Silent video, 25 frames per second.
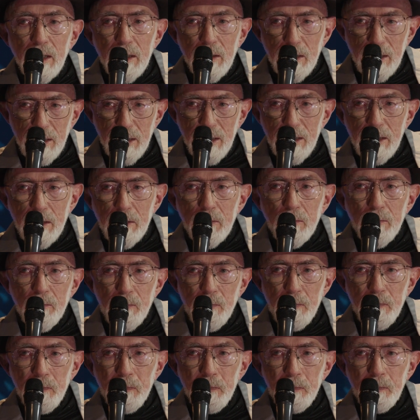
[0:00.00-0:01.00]
And then
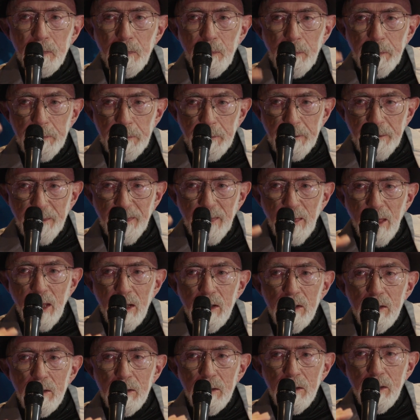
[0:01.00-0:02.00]

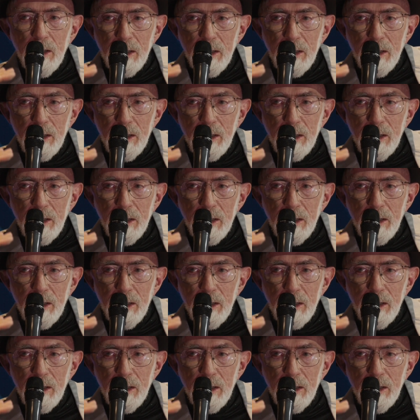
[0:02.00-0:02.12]
onwards to